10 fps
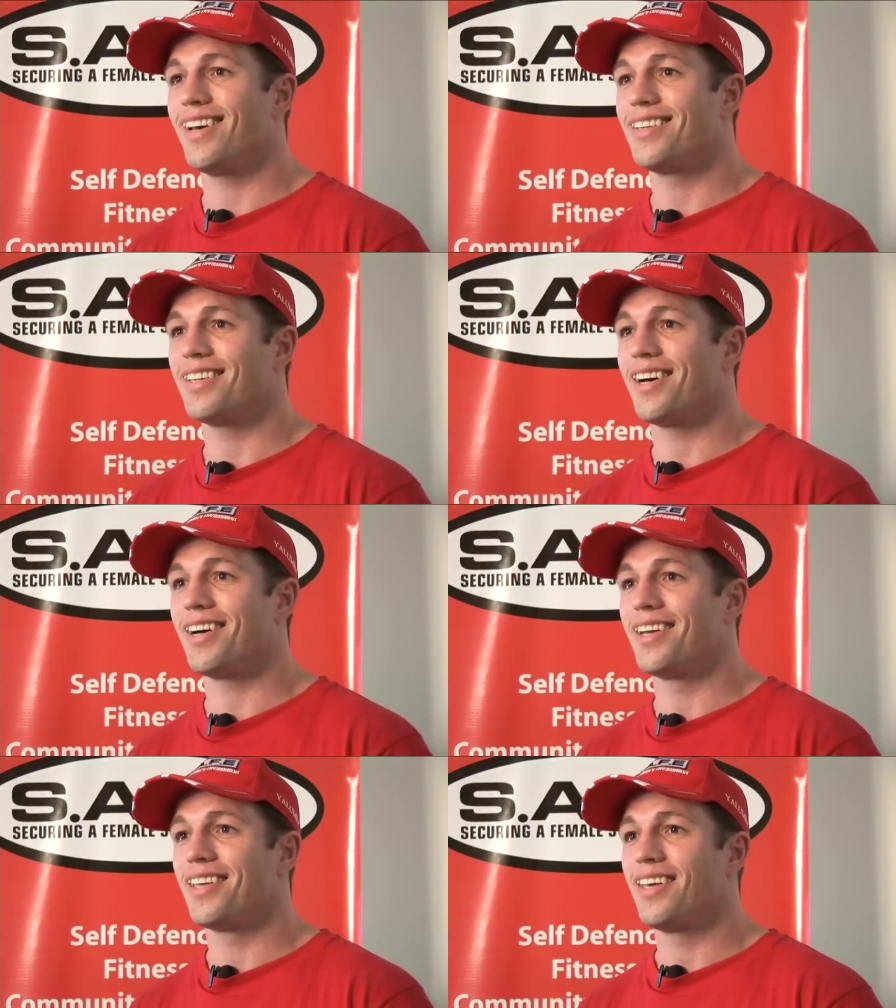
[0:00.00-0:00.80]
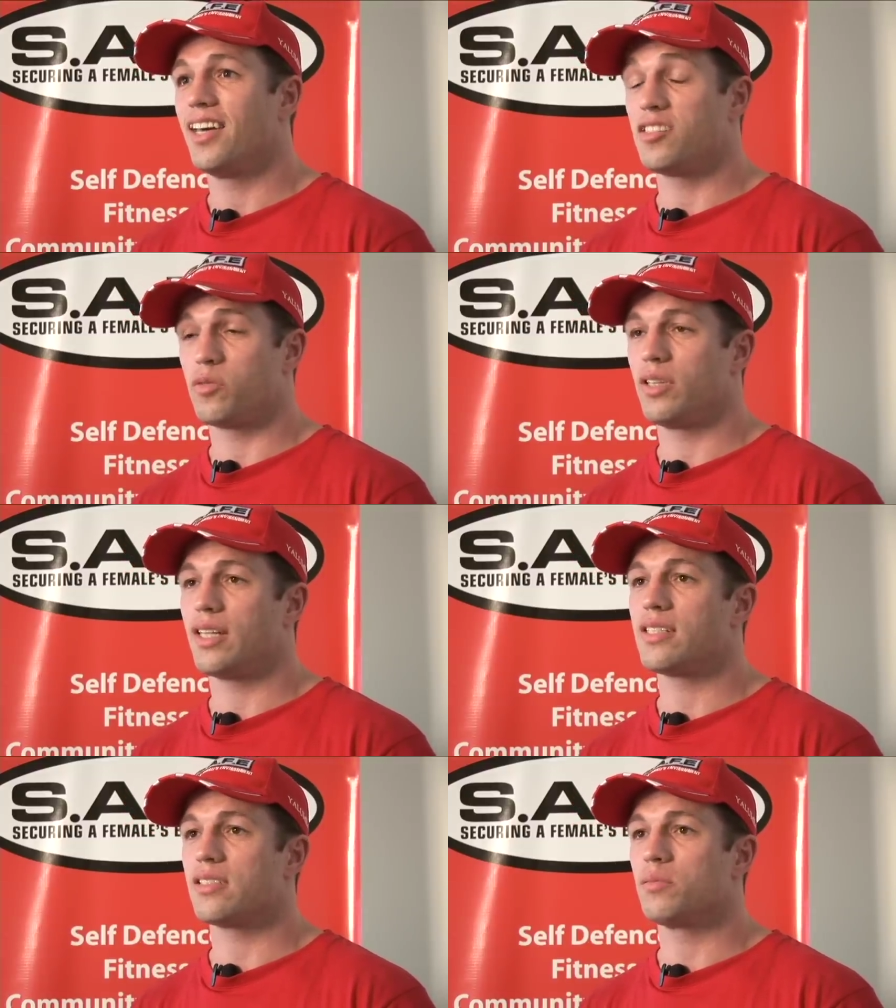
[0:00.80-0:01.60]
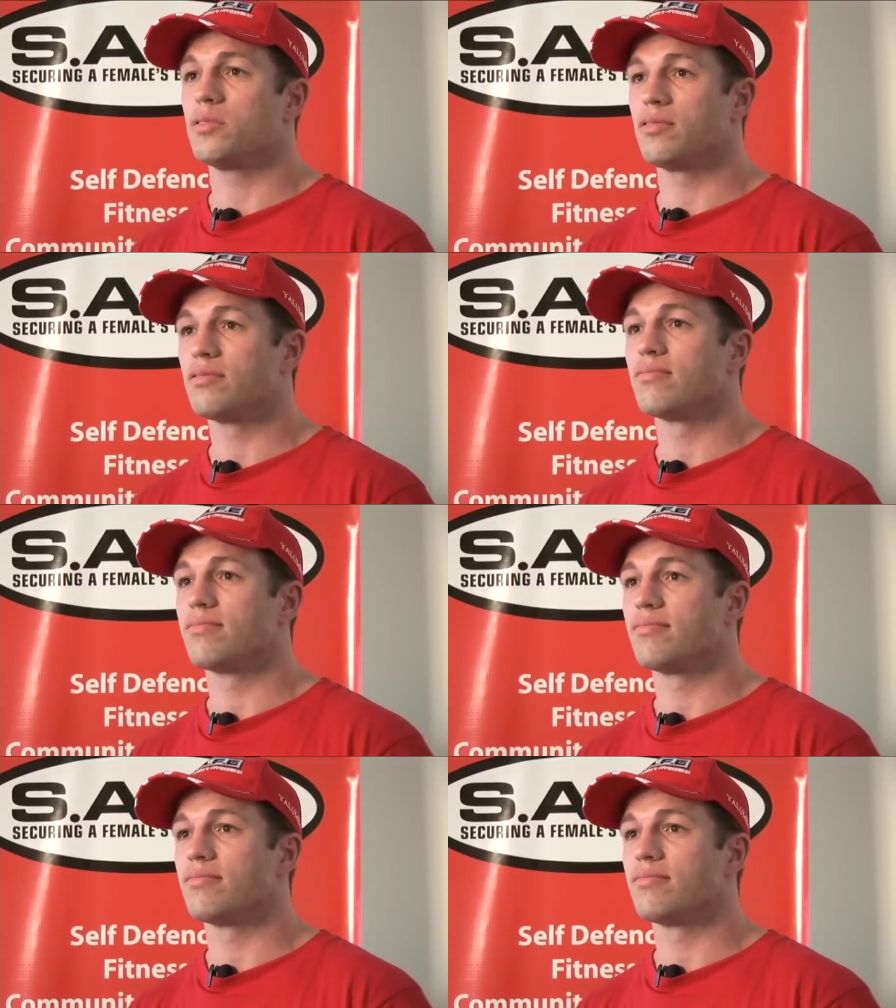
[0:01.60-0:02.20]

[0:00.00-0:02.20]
And it's really that simple.